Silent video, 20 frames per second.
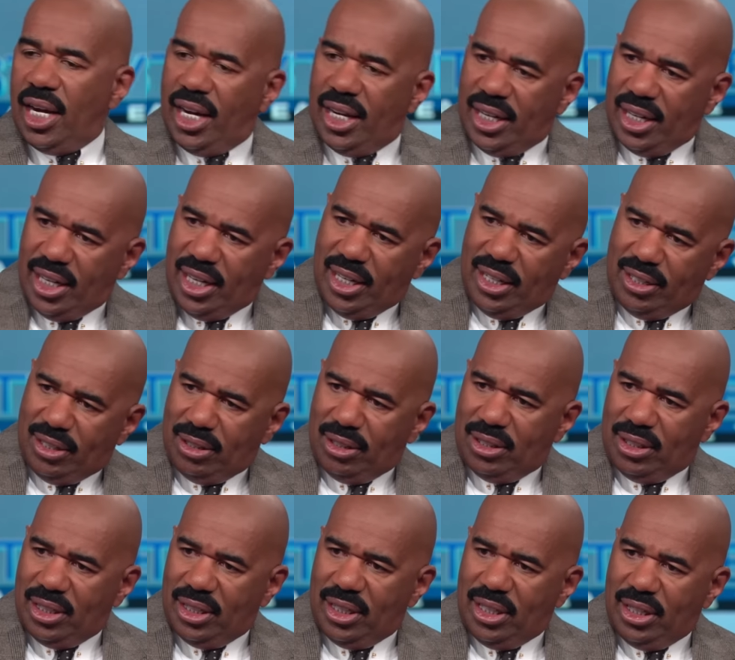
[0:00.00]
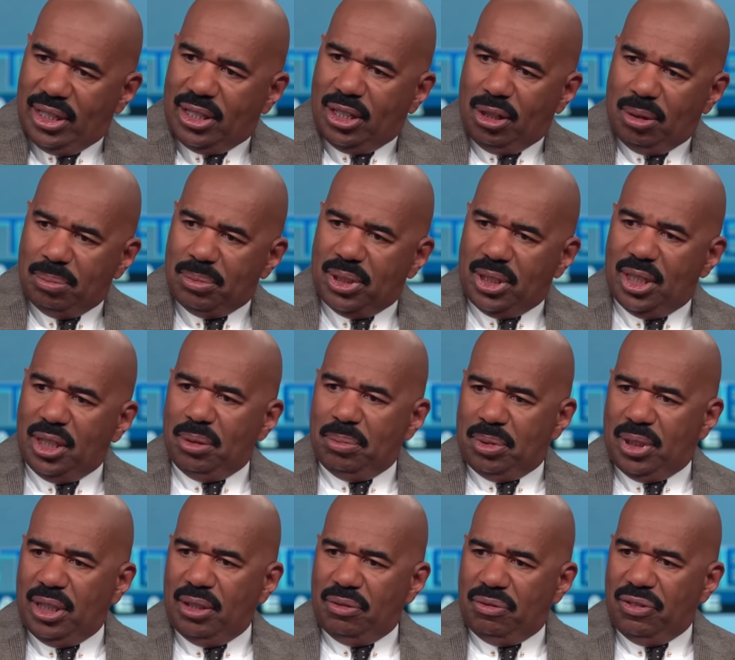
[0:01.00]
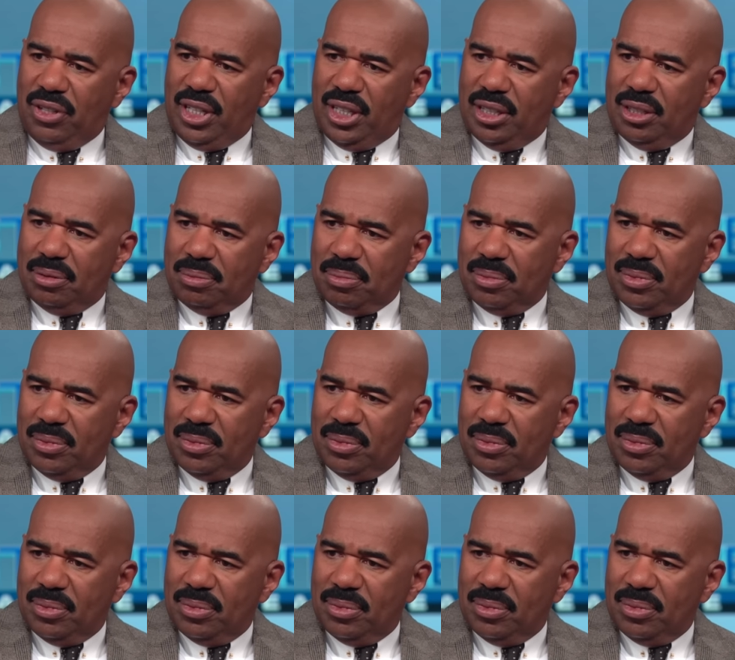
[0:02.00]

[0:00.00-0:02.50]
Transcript: And then here comes MTV.